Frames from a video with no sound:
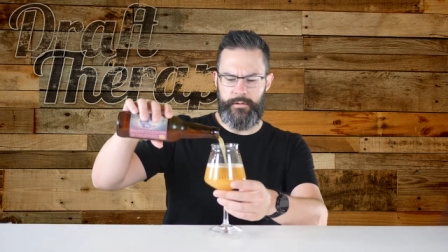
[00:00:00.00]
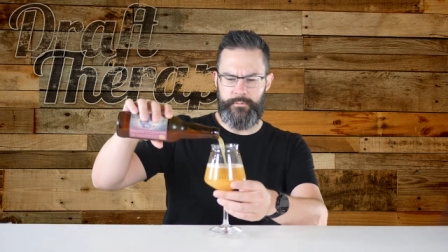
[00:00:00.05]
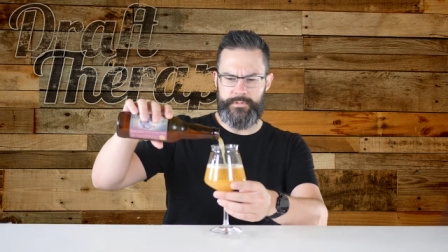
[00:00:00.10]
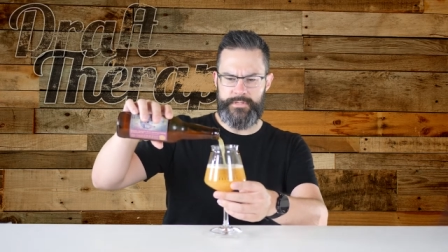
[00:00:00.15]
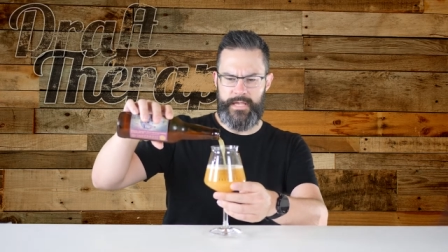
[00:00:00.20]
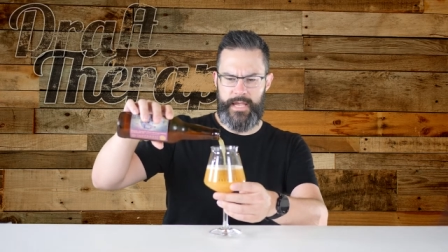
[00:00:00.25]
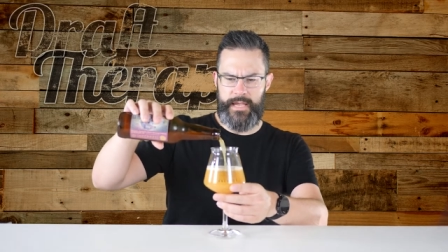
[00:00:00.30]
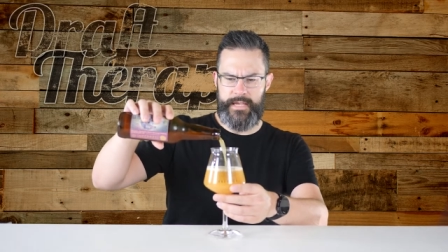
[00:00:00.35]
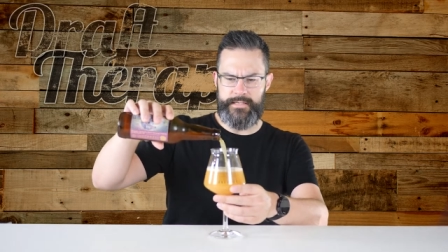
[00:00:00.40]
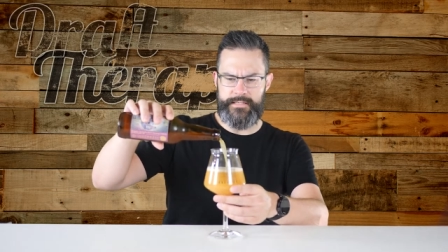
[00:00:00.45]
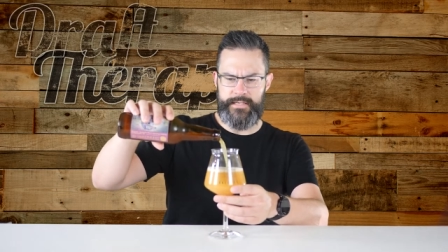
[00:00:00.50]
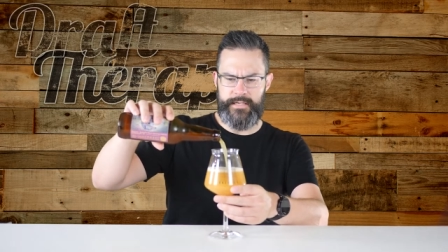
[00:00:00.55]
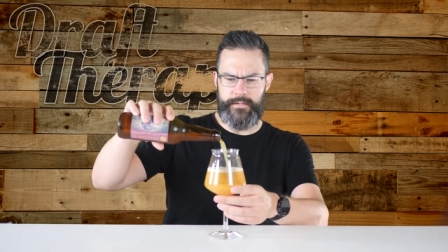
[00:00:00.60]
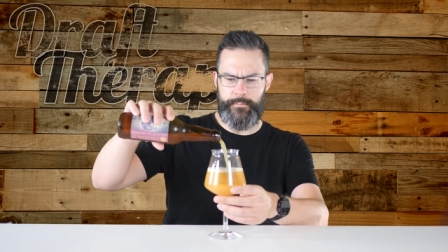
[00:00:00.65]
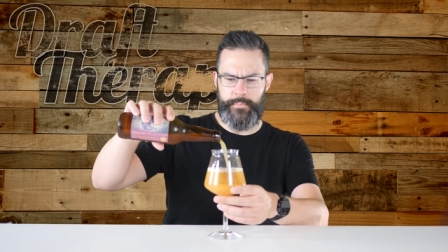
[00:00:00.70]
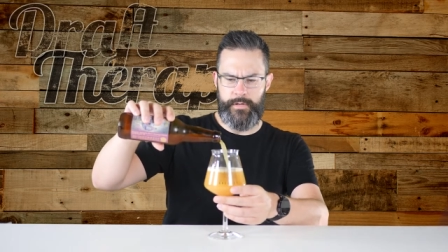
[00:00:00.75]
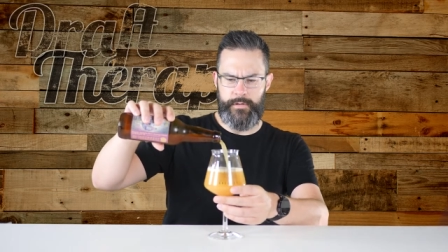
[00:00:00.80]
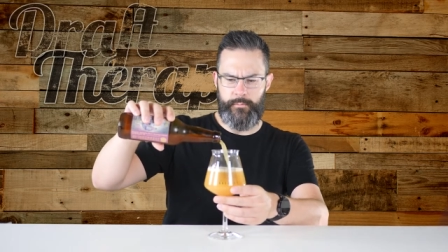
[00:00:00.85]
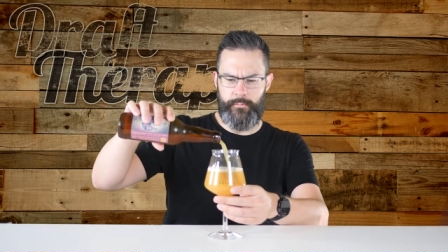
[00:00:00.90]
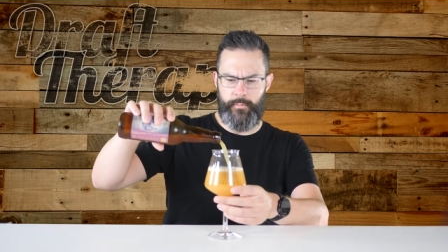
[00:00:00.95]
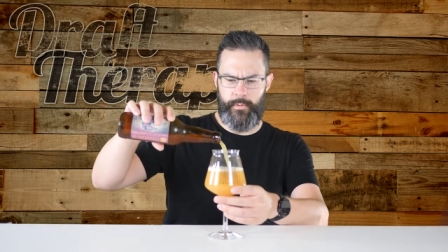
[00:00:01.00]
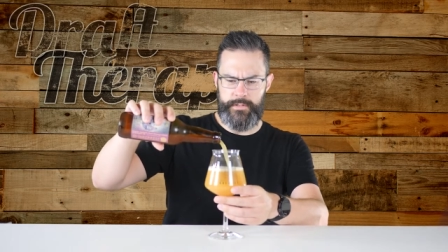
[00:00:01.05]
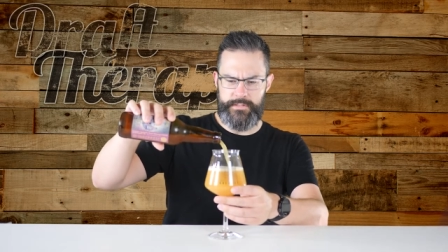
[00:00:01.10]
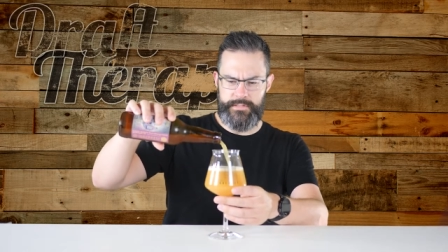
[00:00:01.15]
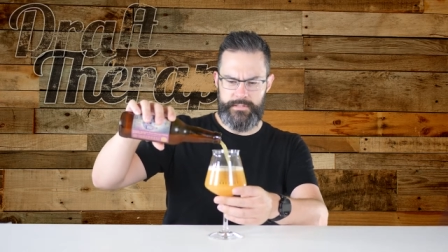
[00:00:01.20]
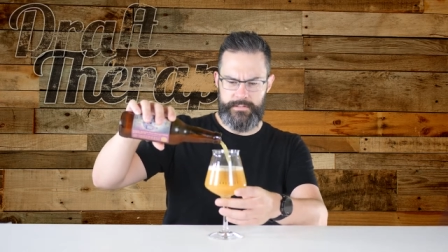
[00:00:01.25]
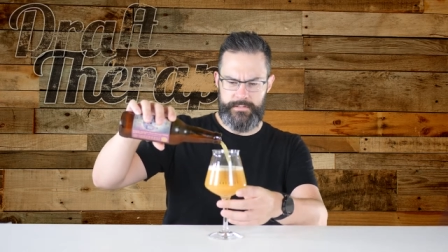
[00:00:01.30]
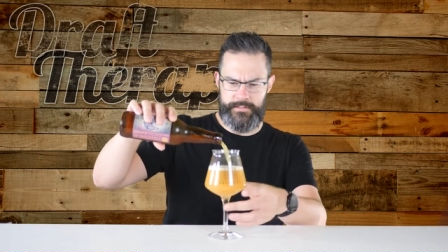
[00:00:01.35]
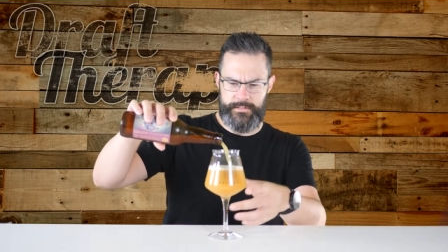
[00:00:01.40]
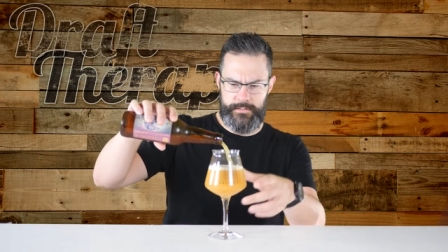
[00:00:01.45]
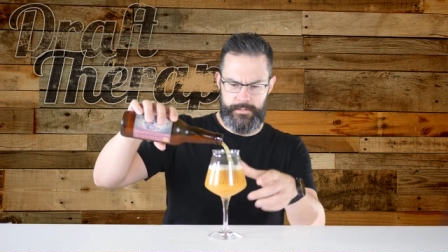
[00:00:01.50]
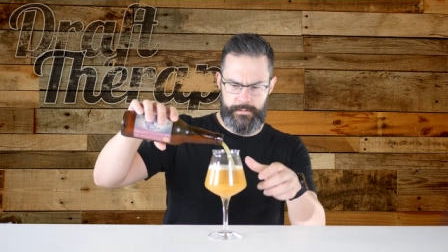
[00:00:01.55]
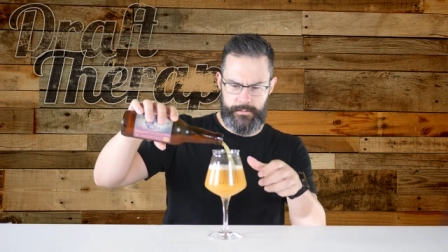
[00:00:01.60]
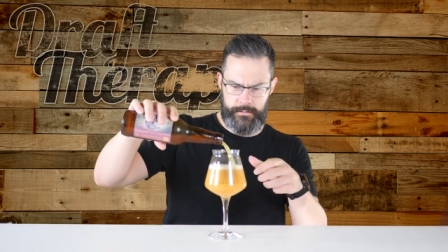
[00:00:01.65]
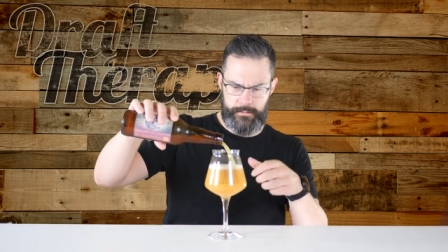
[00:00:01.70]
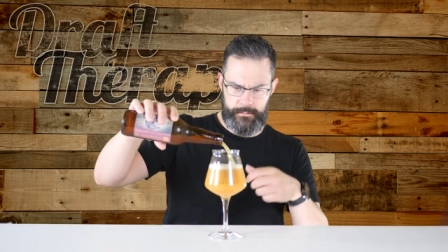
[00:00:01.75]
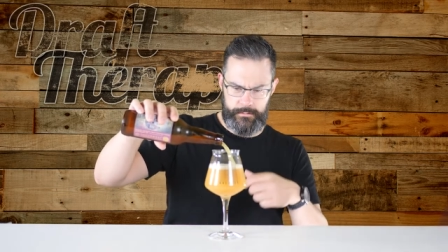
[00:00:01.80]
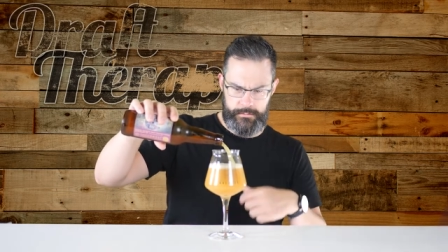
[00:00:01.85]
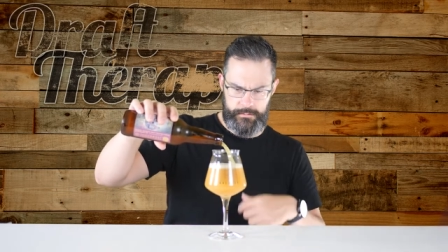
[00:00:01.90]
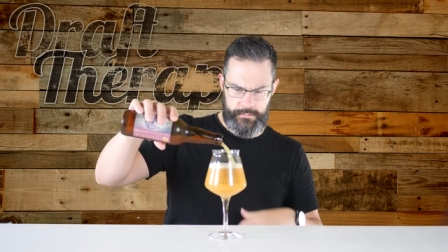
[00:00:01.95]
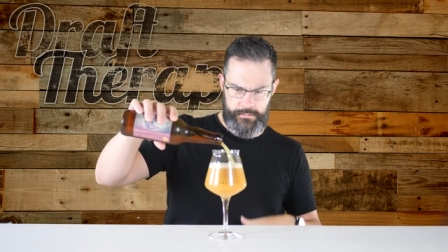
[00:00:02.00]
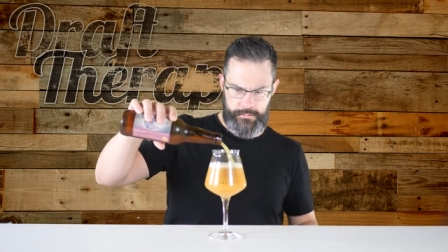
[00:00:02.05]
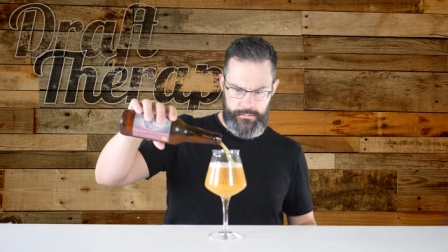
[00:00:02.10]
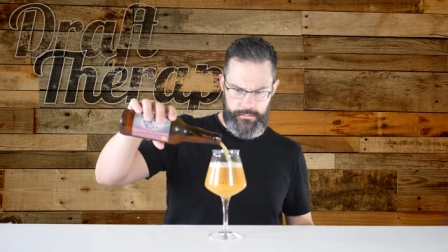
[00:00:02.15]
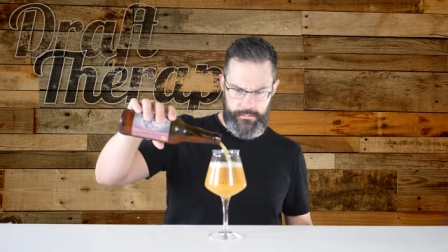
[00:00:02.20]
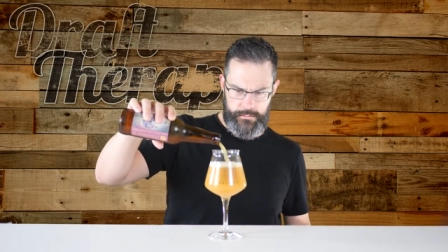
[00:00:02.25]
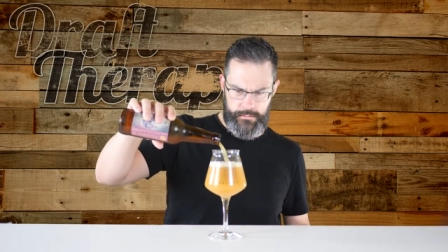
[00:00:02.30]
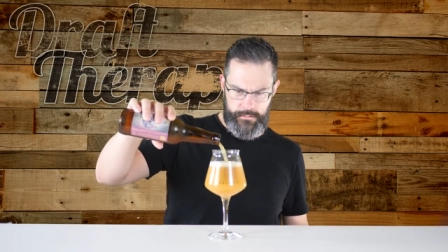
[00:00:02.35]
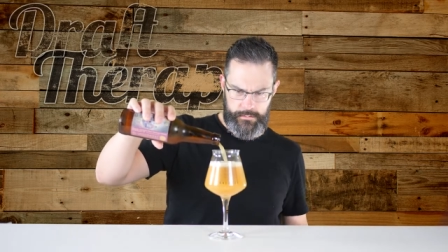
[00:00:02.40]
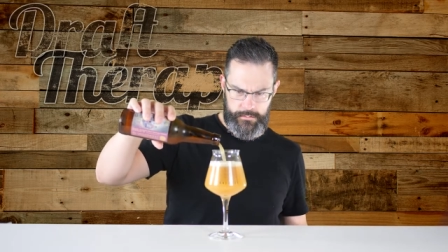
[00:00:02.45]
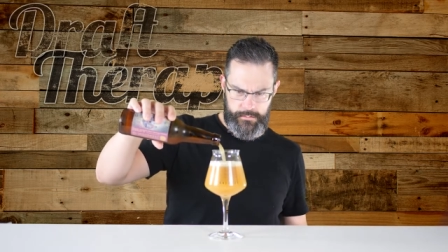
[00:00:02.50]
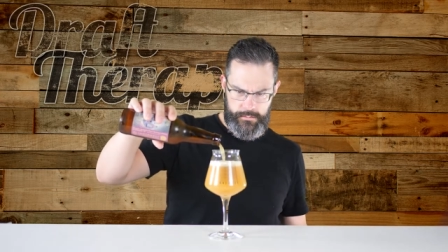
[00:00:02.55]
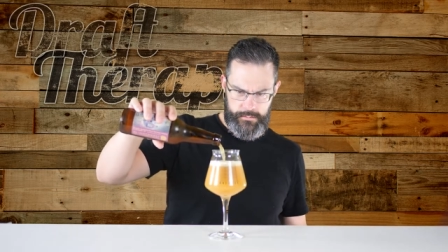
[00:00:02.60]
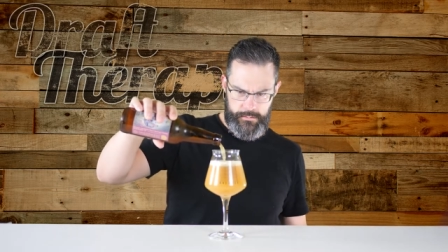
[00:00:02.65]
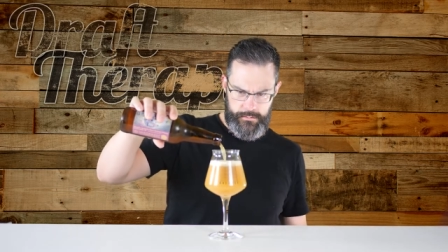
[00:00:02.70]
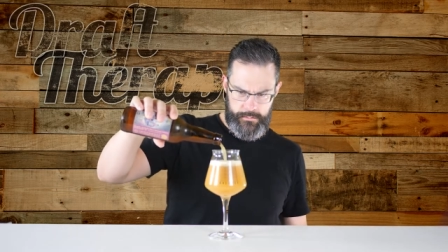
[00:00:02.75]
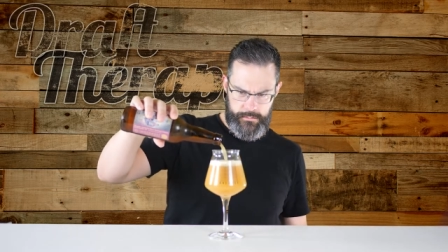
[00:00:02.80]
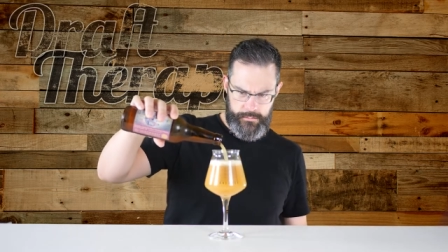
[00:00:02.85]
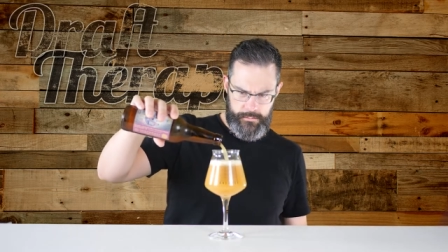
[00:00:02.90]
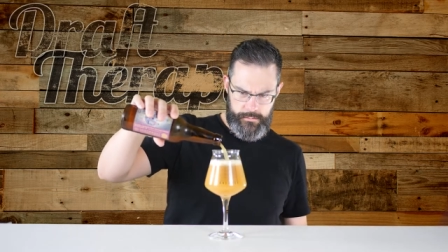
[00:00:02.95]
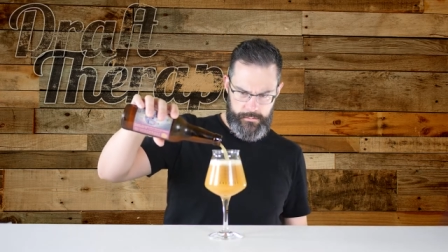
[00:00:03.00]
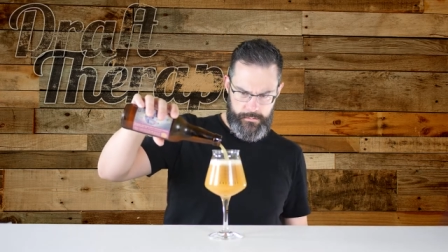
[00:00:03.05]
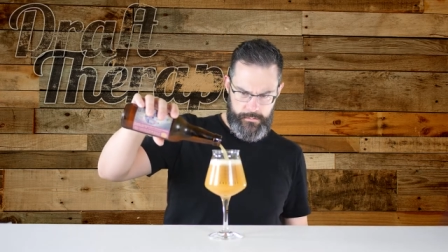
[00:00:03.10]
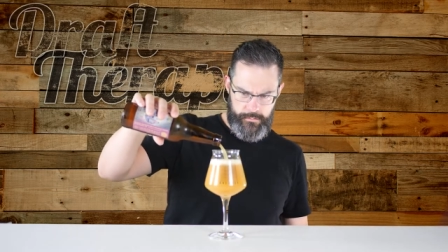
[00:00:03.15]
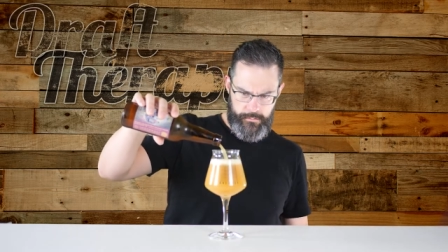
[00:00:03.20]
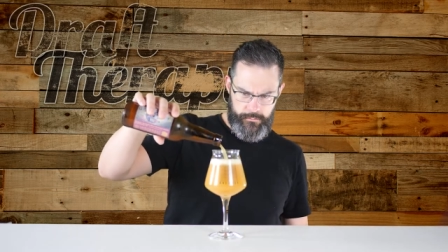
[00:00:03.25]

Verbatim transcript: It was hazy, but it wasn't, uh, I